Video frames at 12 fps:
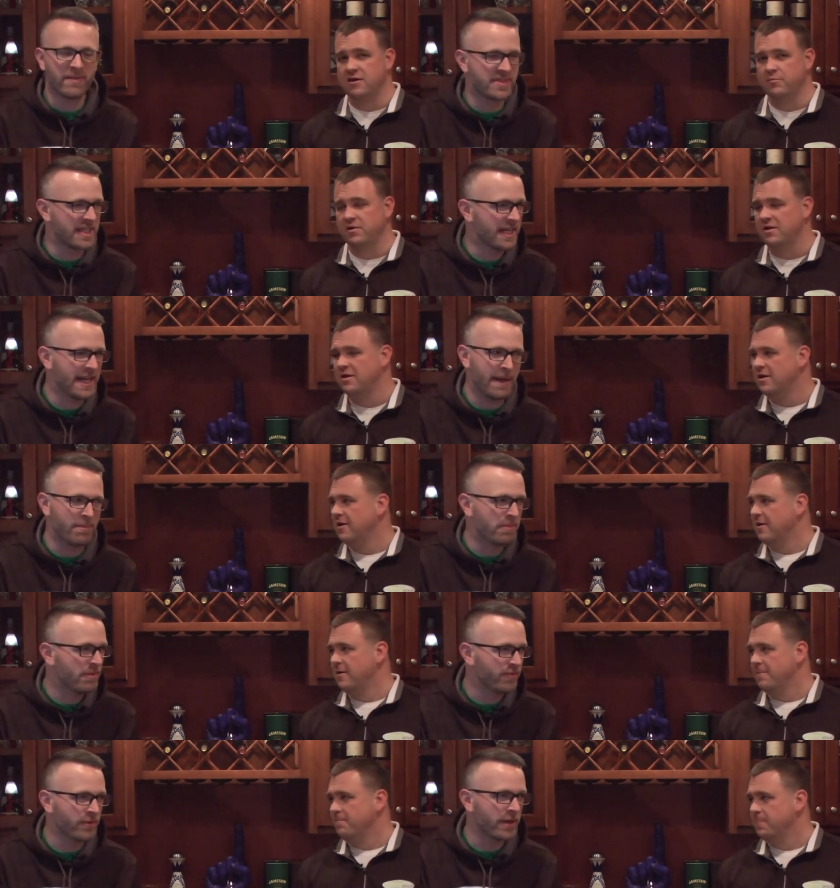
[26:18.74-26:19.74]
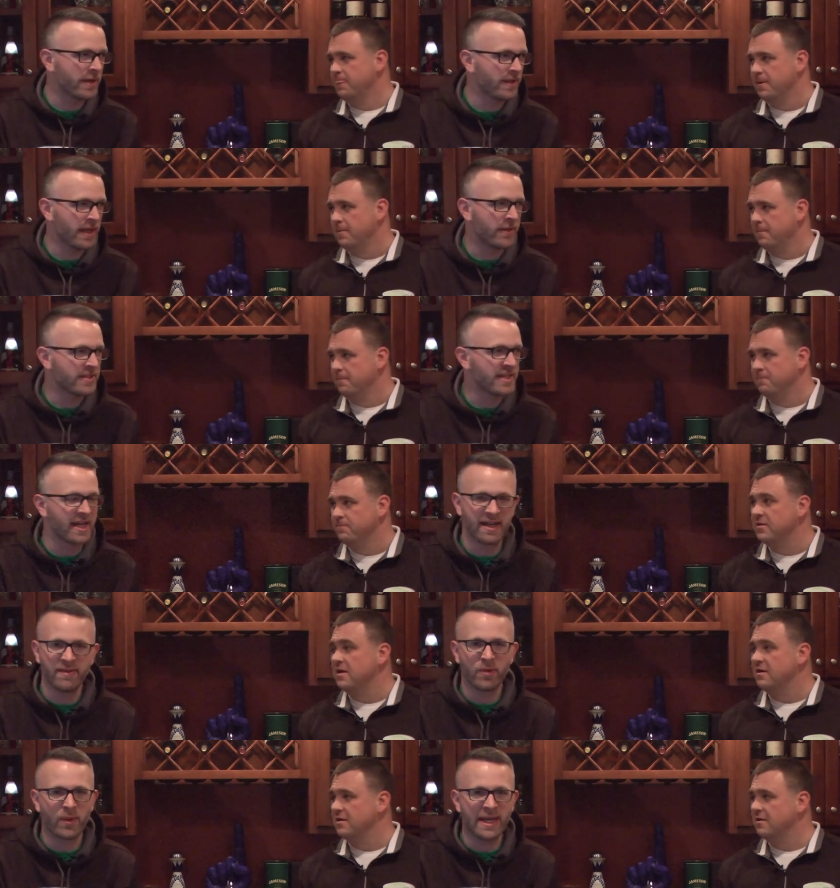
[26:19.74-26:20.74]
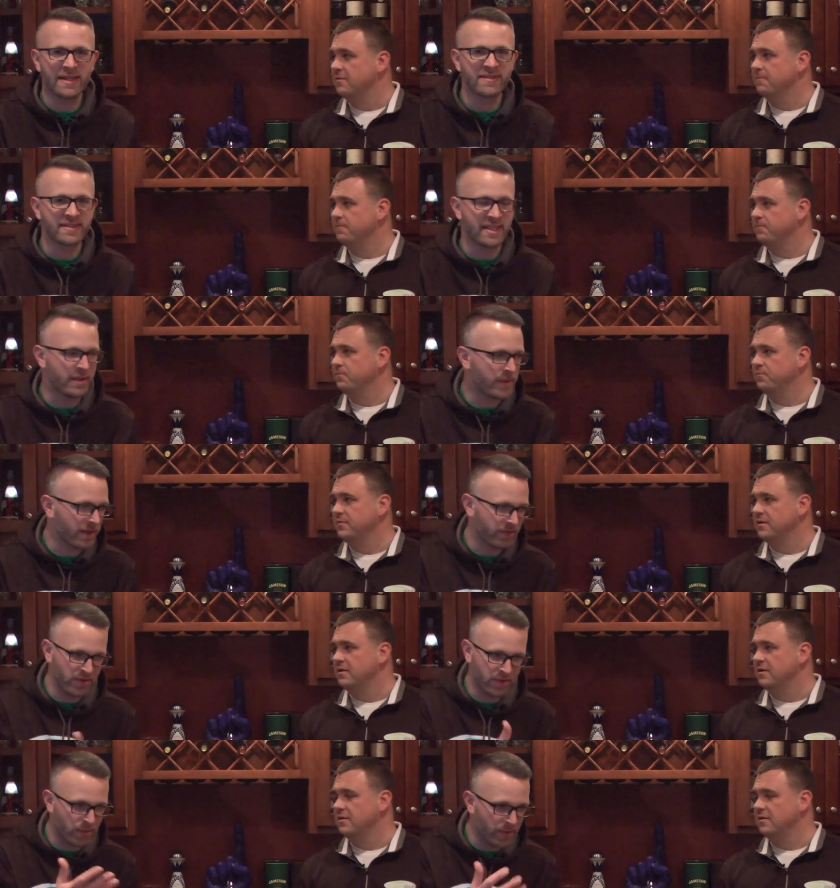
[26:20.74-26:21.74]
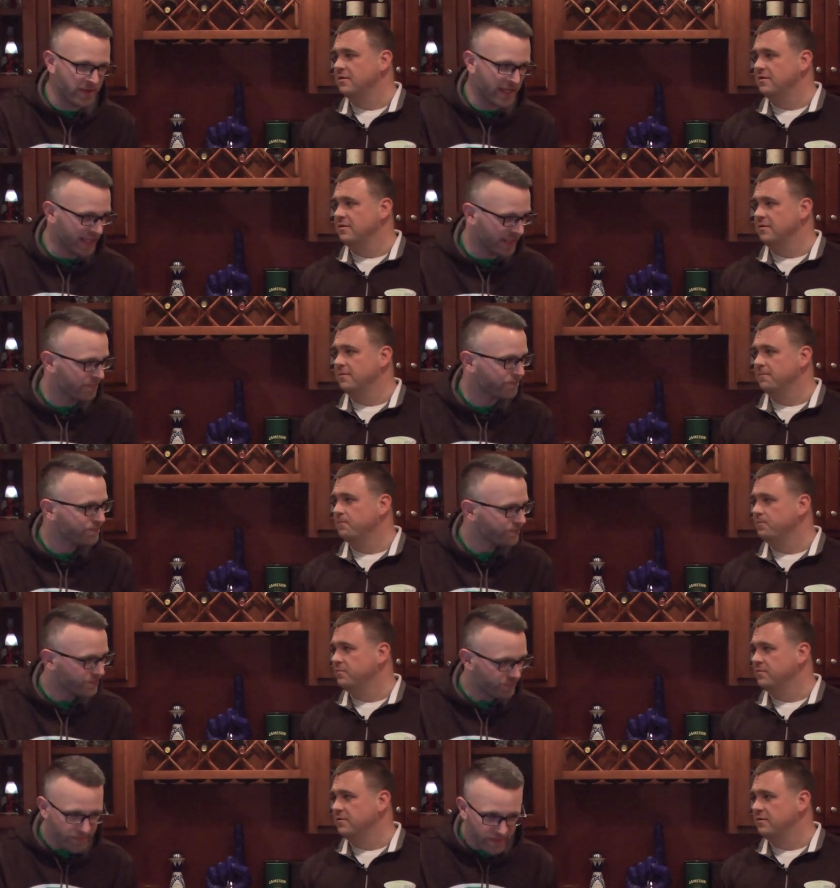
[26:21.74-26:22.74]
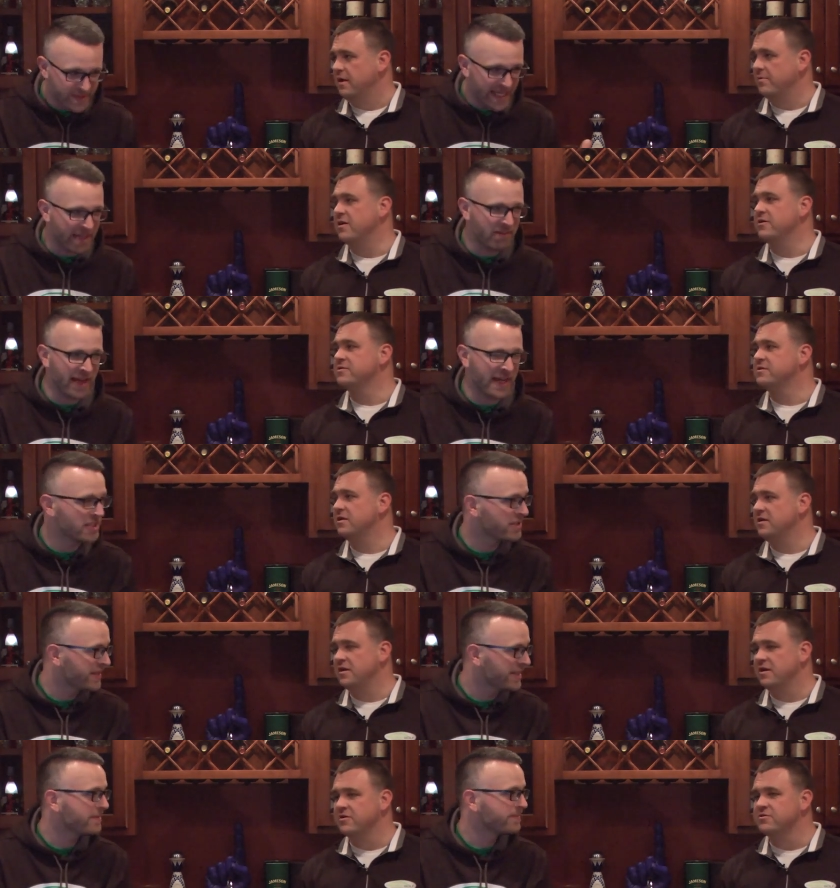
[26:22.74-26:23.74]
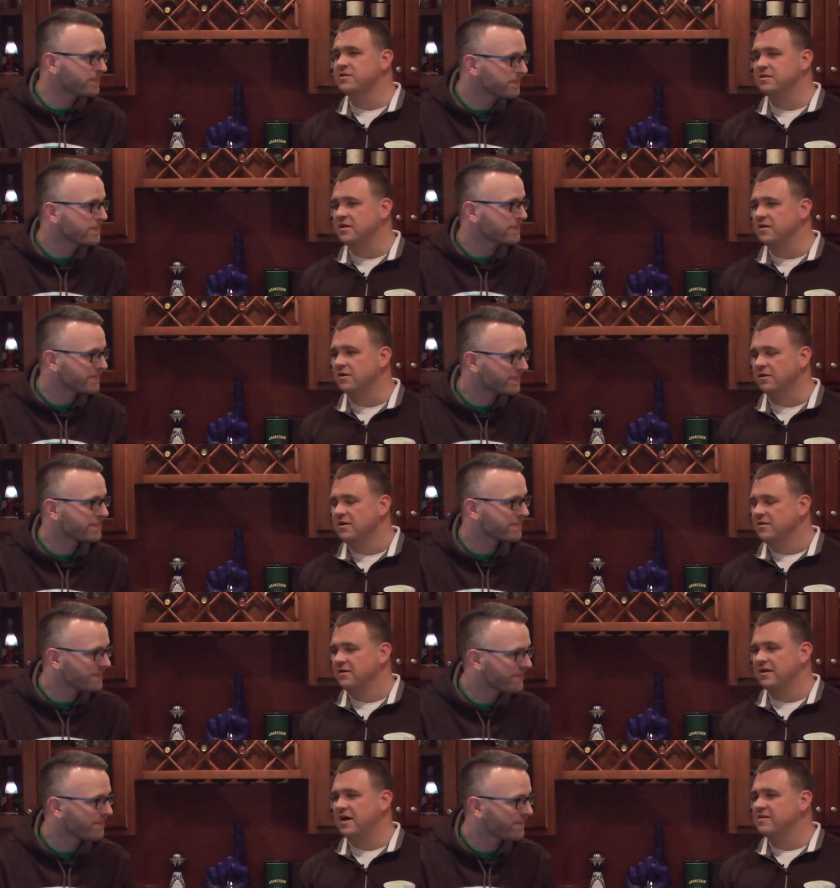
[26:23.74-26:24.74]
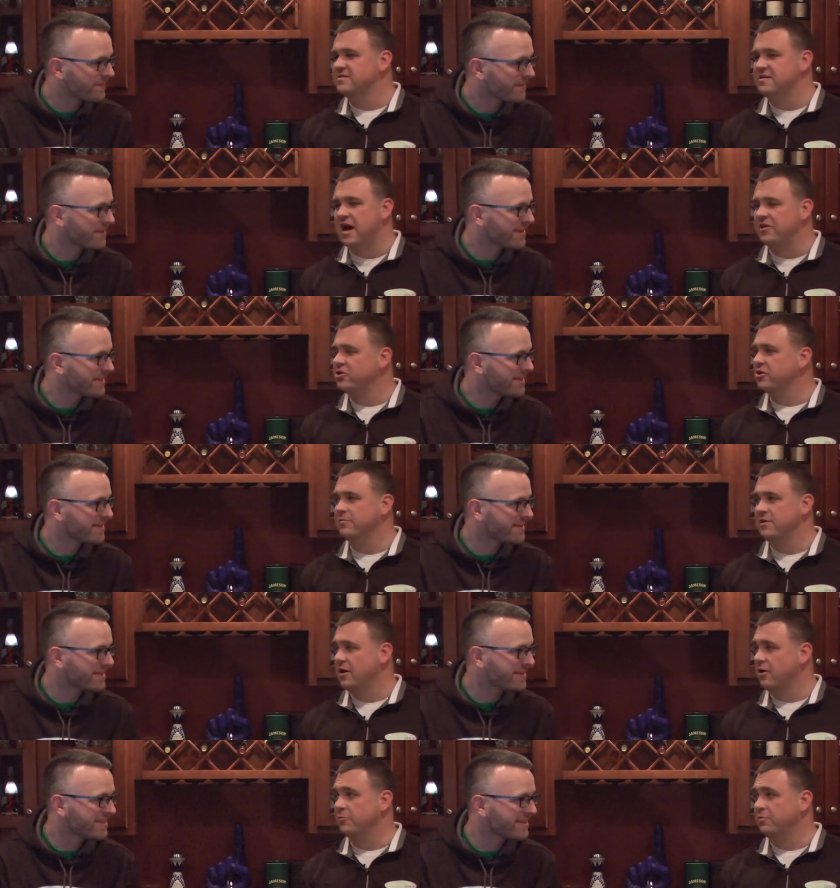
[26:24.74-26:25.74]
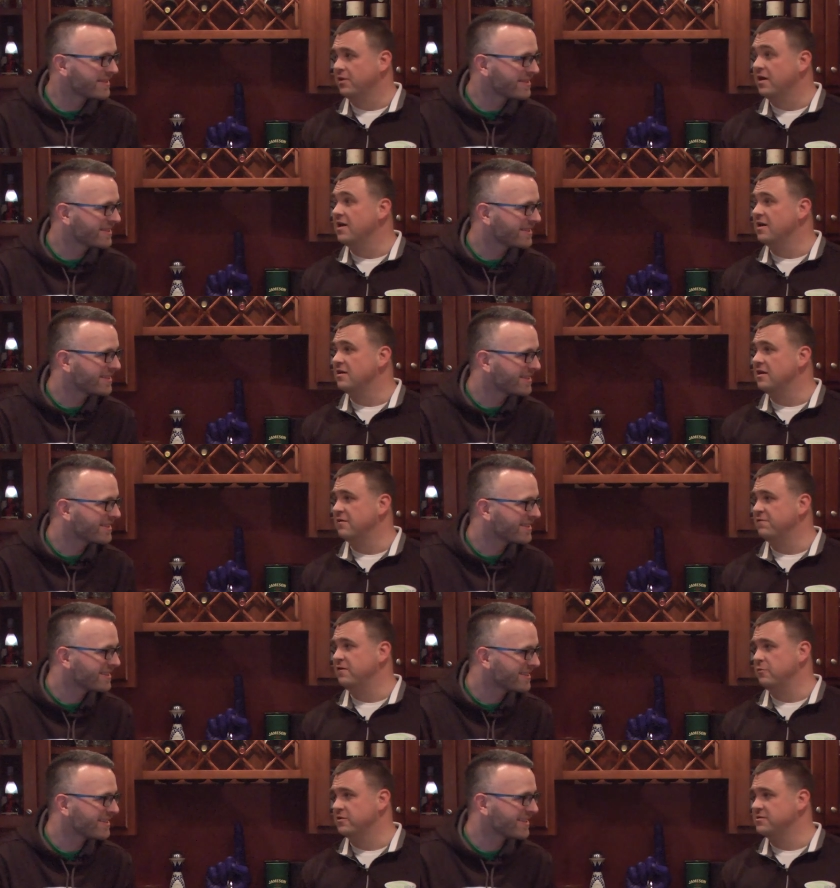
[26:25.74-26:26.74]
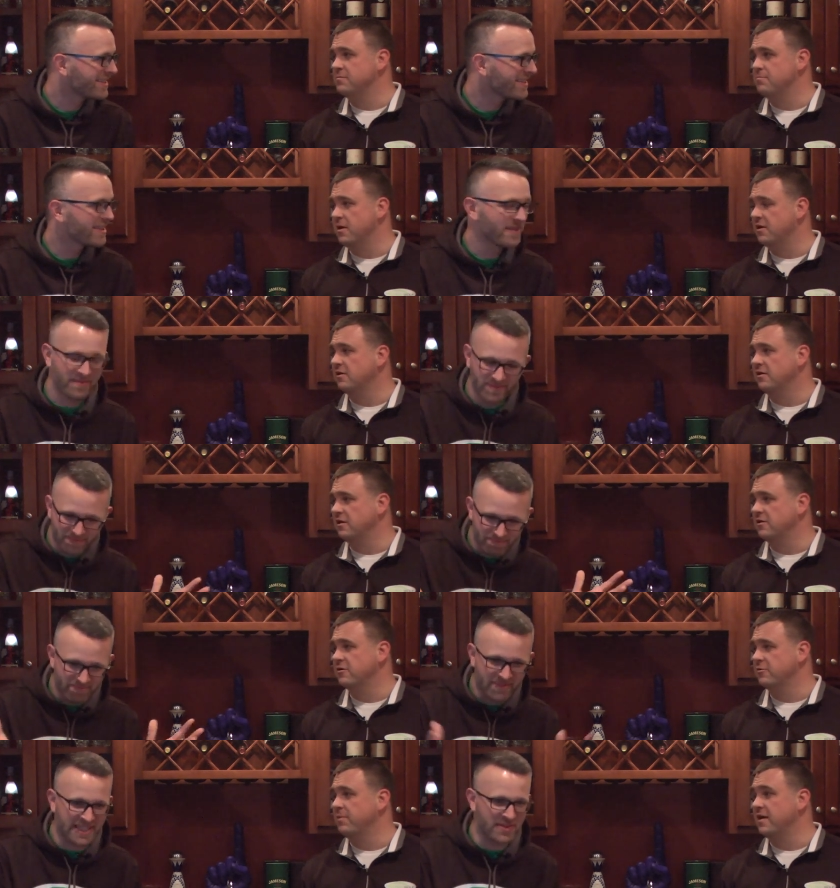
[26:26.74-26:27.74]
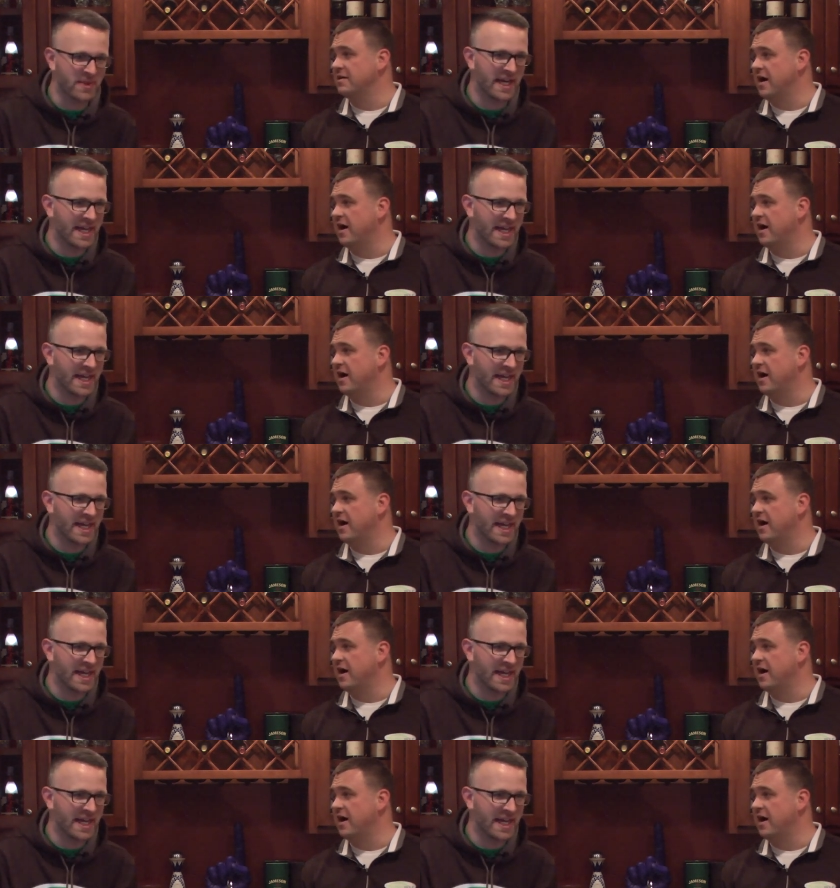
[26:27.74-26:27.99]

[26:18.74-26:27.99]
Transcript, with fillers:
Speaker 1: I've but, seen it
Speaker 2: happen before. They always kind of have to wait and see. Well, if you're the one that
Speaker 1: can yeah, but here's the, here's the, deal: the guy's not going to be out playing if he wasn't medically cleared That's by